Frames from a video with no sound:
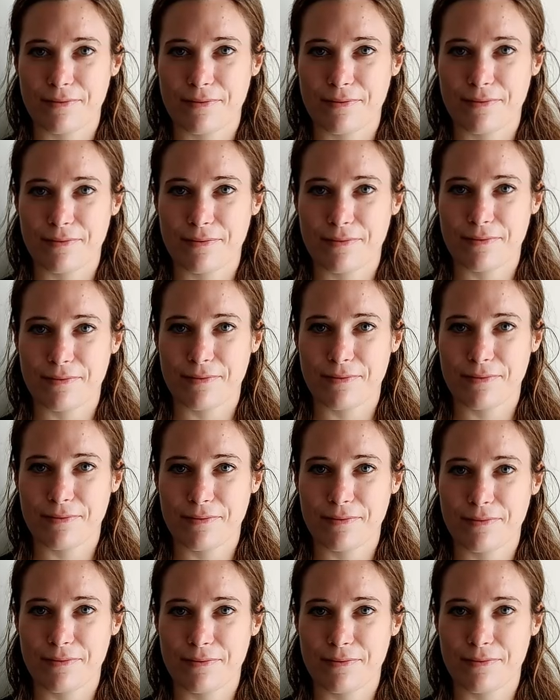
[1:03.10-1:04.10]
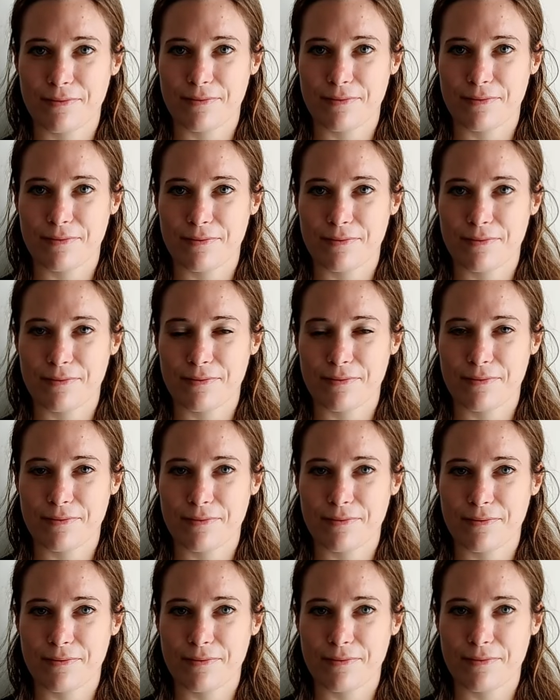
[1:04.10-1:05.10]

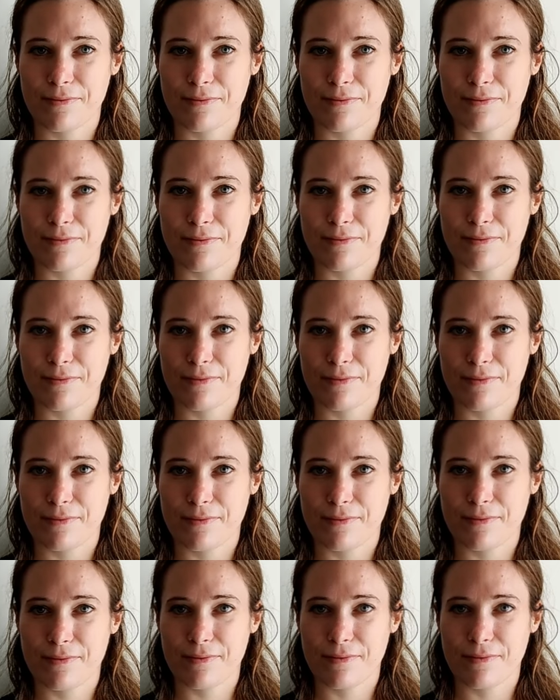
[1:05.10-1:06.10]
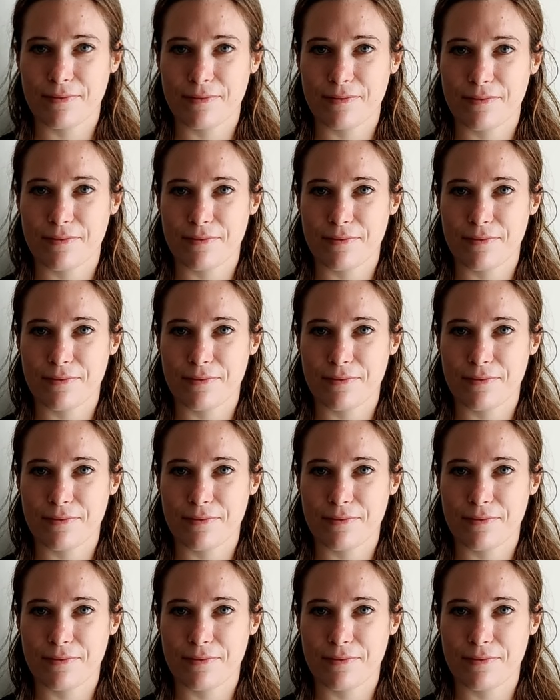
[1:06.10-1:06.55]
No words are spoken by the person on screen.